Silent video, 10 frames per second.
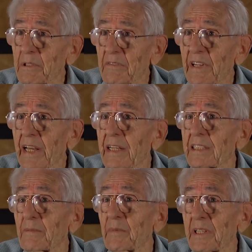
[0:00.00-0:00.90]
of light
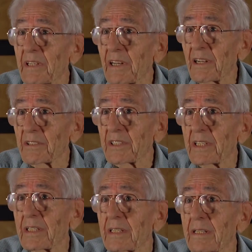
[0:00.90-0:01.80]
is a big loss.
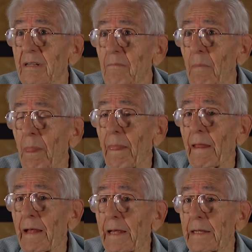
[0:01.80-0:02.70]

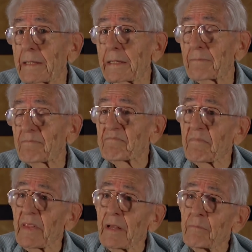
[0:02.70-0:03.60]
And
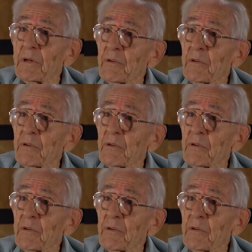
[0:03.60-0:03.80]
but